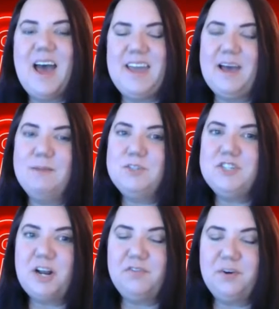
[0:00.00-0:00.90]
Hi, I'm
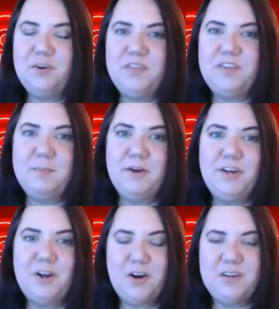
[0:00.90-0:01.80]
Jennifer with the
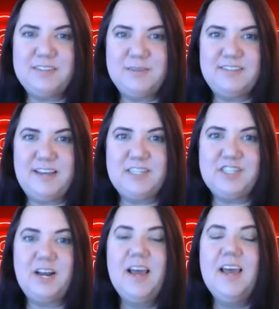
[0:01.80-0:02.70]
American Heart
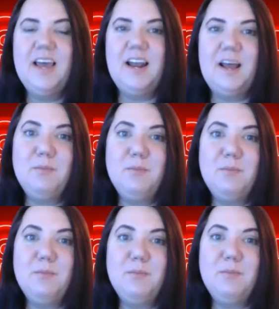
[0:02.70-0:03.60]
Association, and I'm
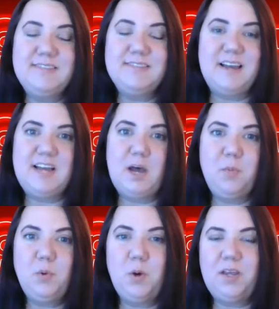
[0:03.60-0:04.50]
really excited to
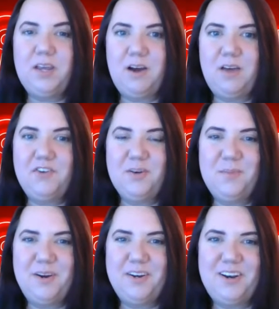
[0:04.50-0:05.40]
help you all kick off your
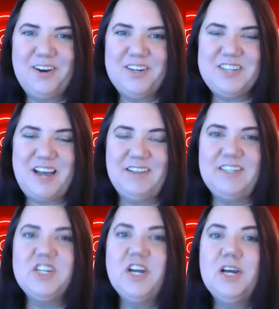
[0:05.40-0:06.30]
American Heart
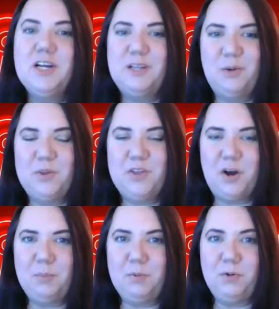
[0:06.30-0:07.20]
Challenge Glow with
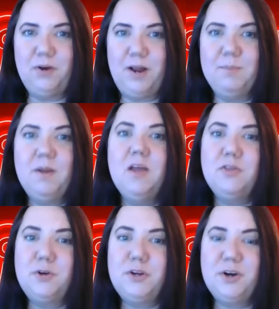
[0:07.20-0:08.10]
Heart program
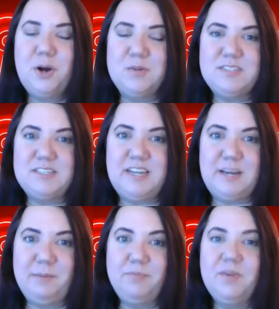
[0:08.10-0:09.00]
through your HOSA
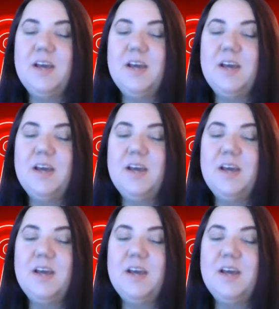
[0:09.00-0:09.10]
team.